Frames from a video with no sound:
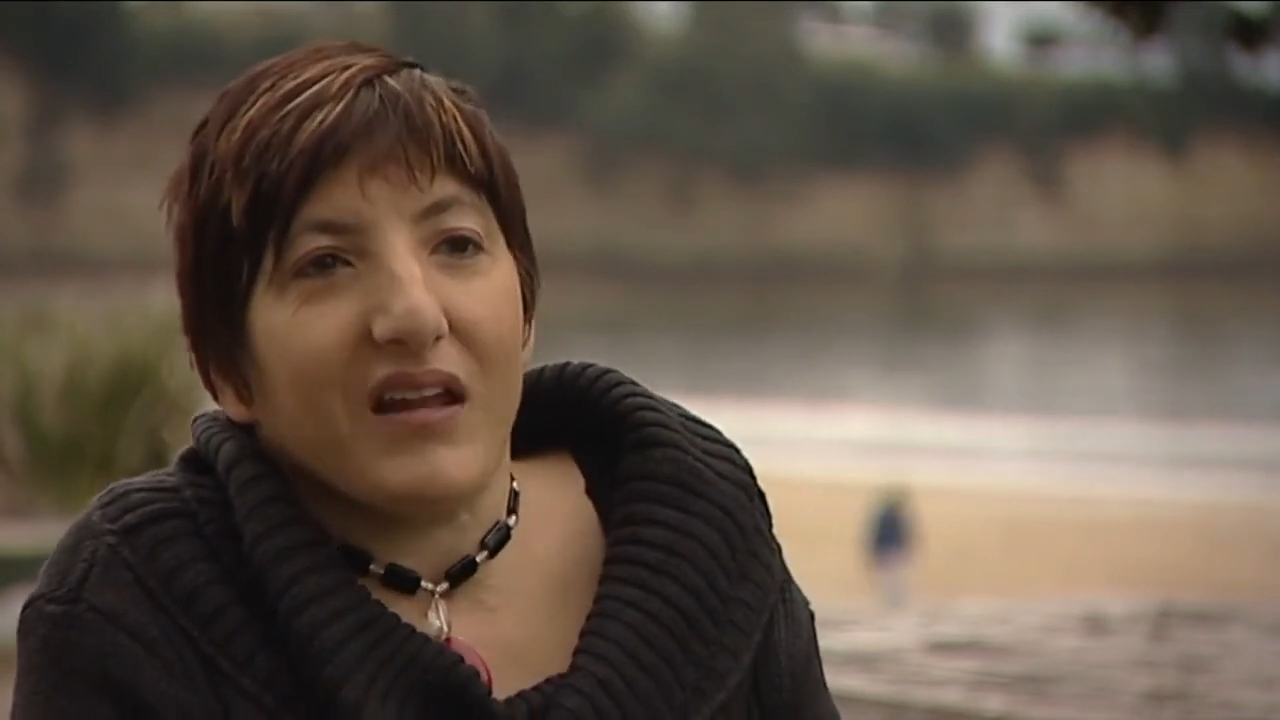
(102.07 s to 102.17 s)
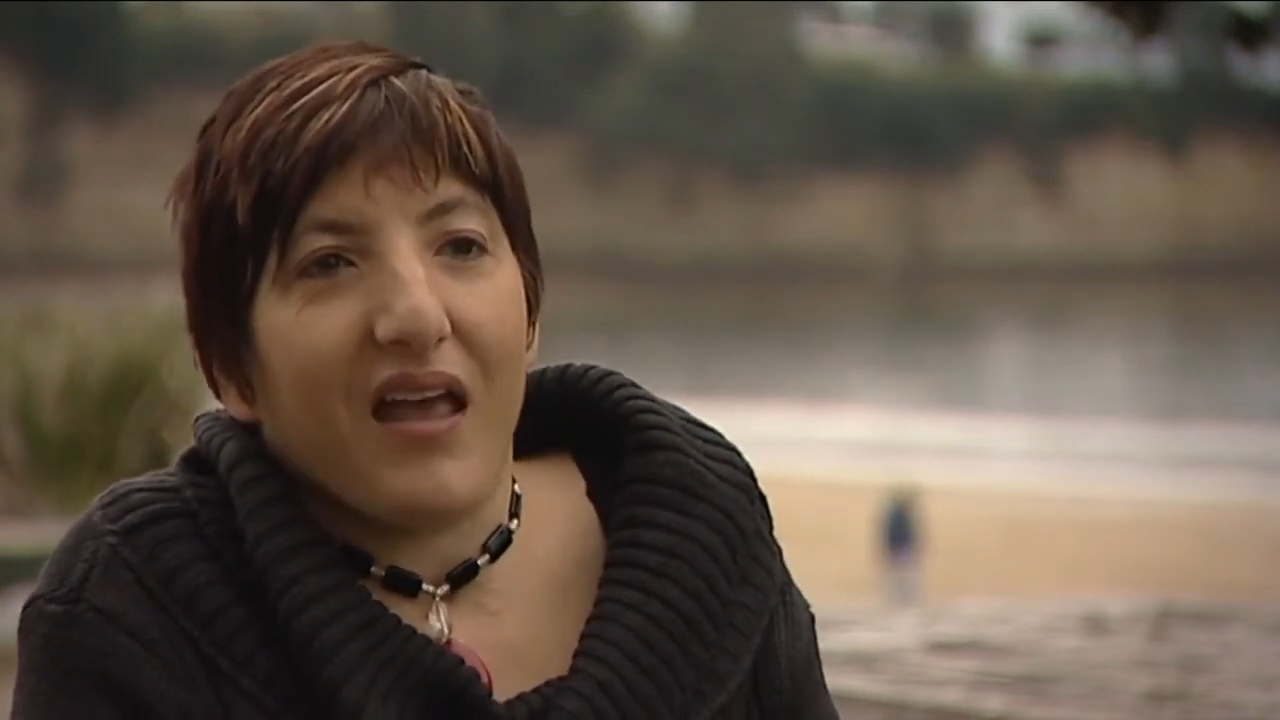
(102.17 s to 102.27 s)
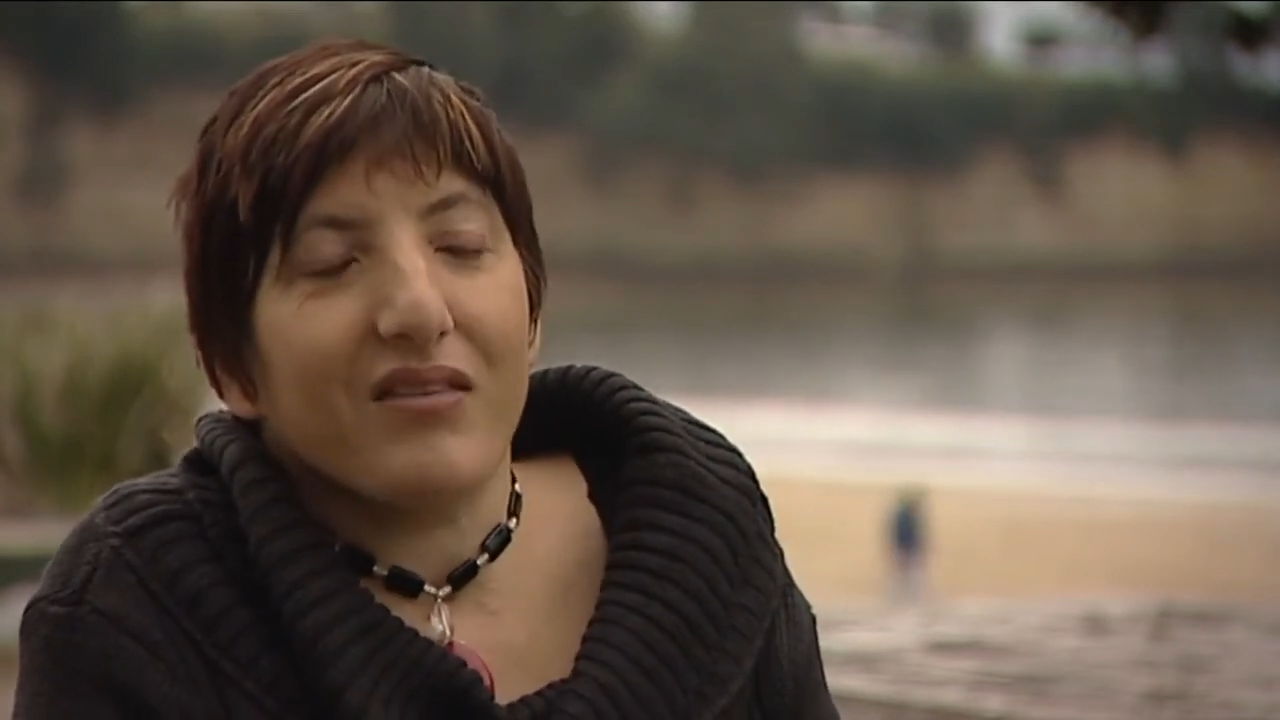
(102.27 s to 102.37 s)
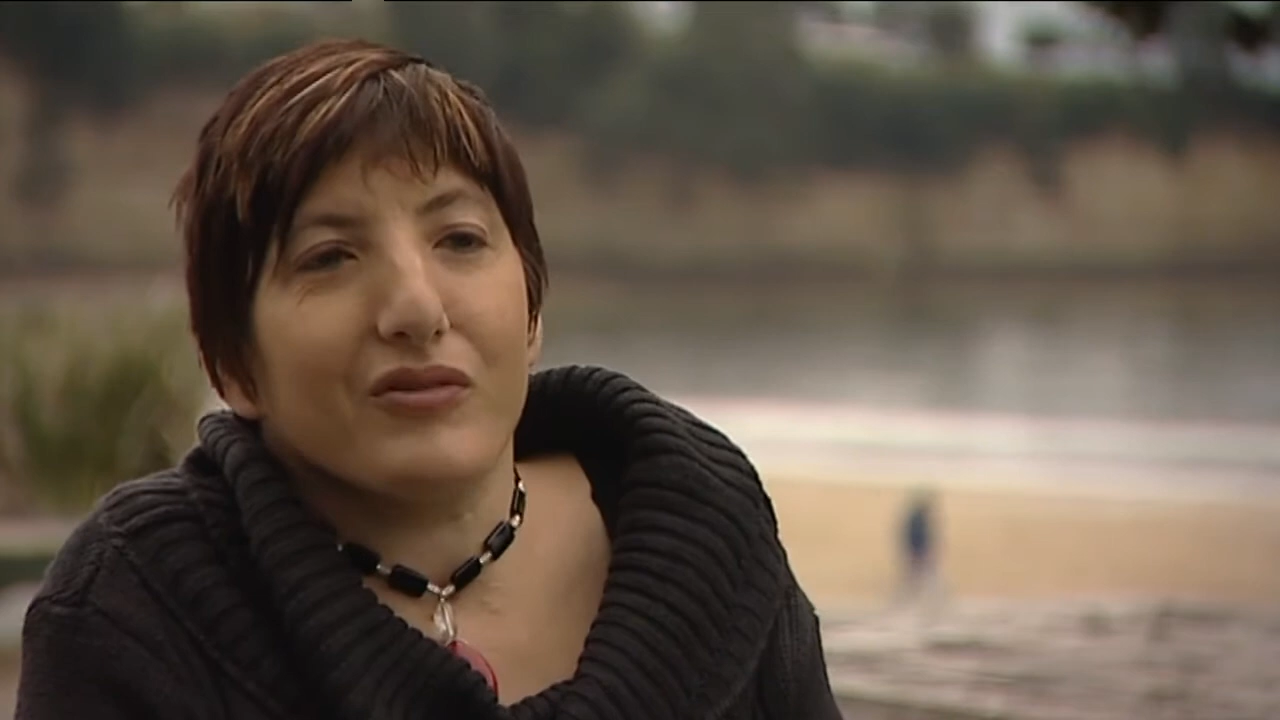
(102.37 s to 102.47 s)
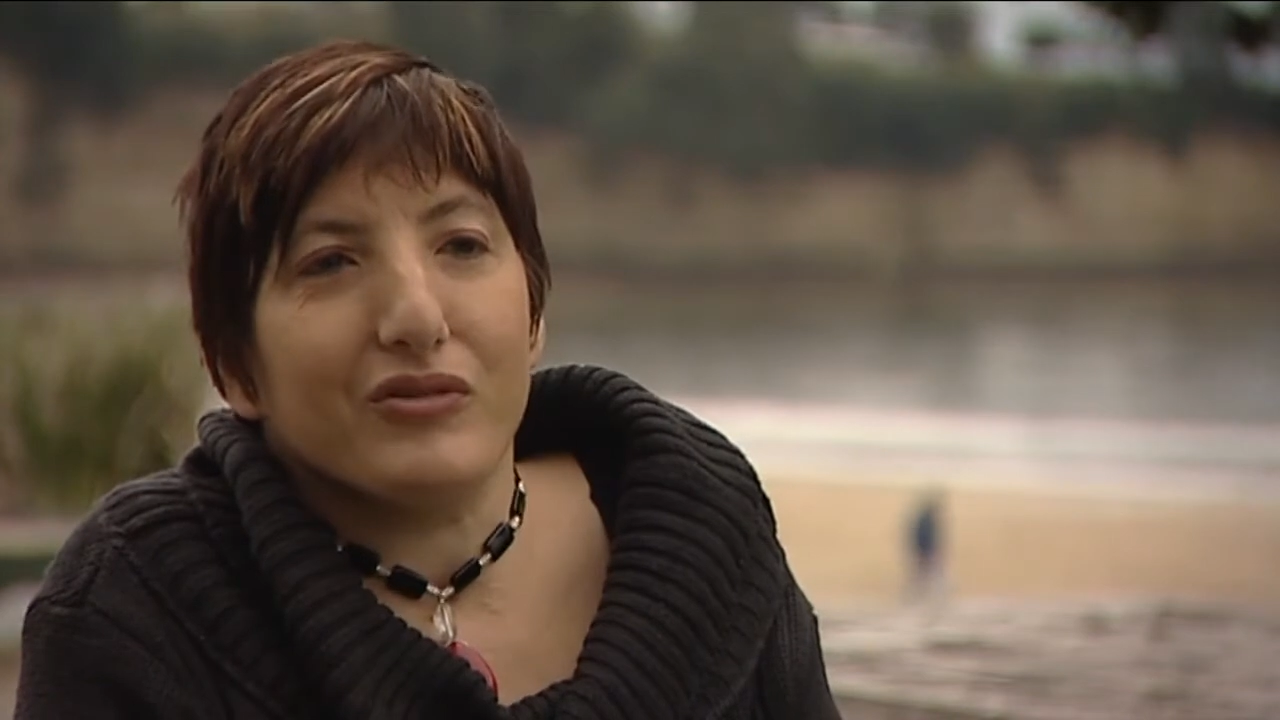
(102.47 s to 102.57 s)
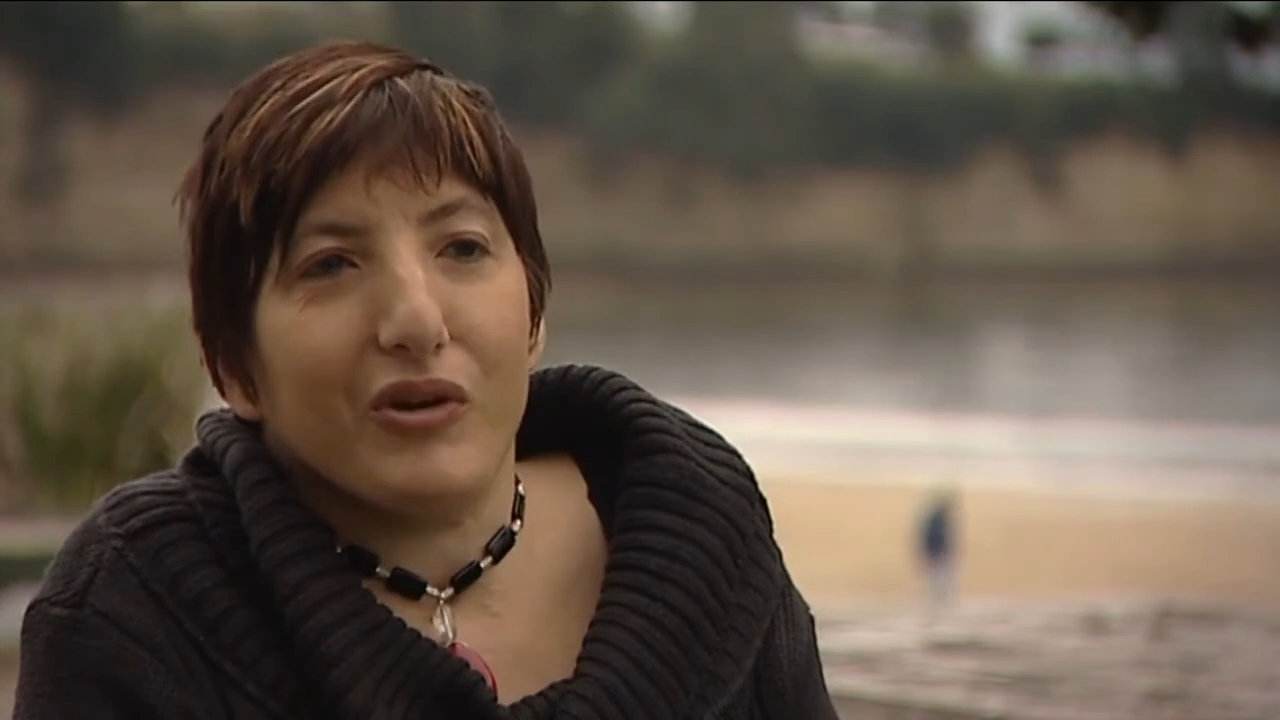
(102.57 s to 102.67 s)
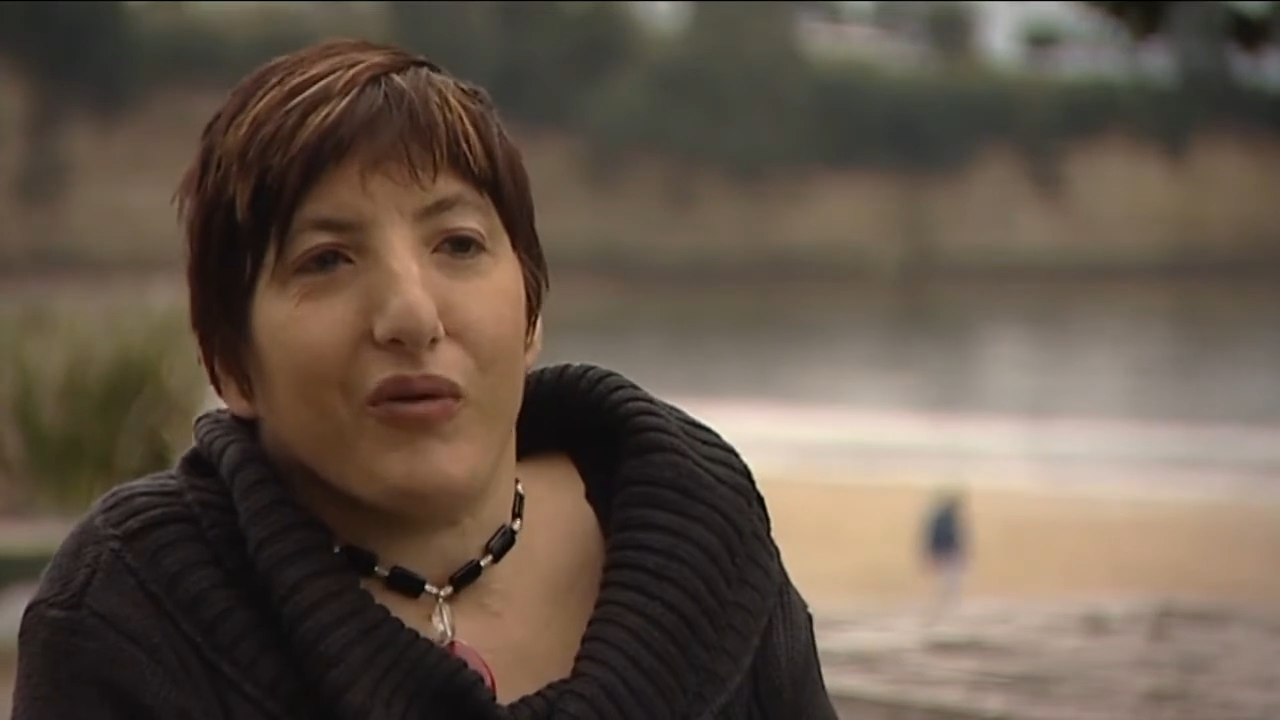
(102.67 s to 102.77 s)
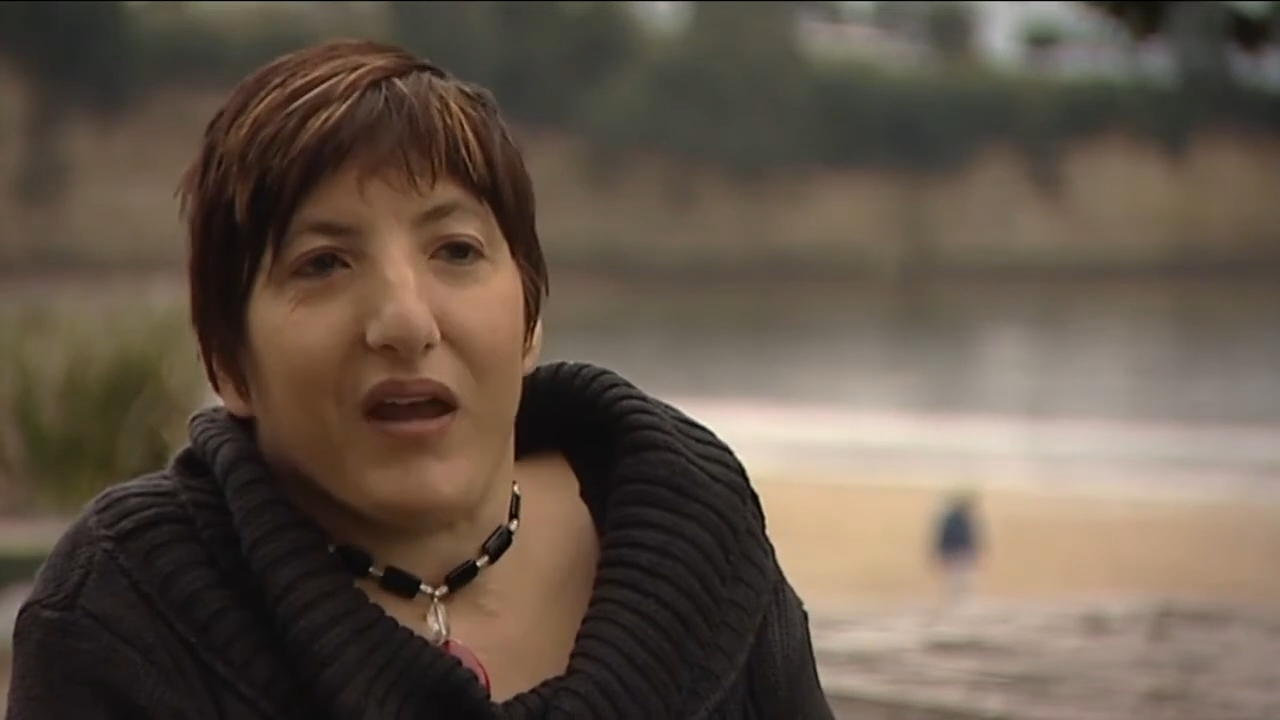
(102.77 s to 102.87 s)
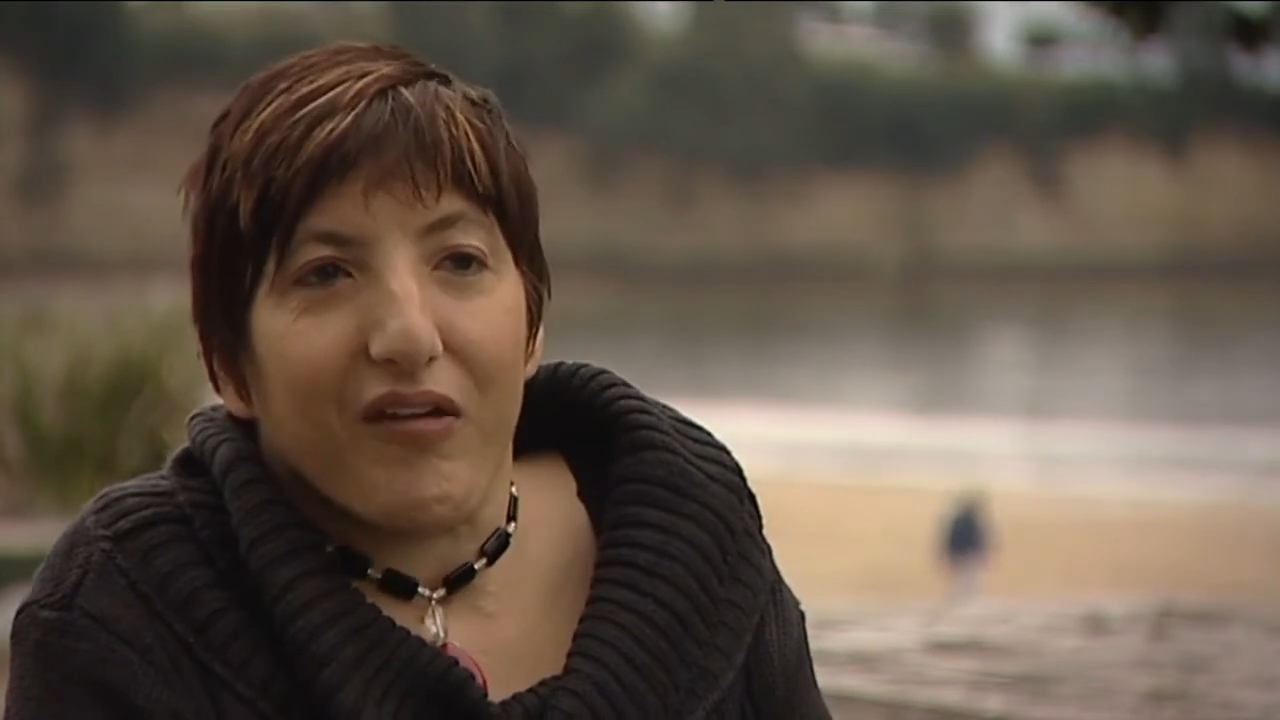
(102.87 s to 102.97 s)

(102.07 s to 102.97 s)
hassled you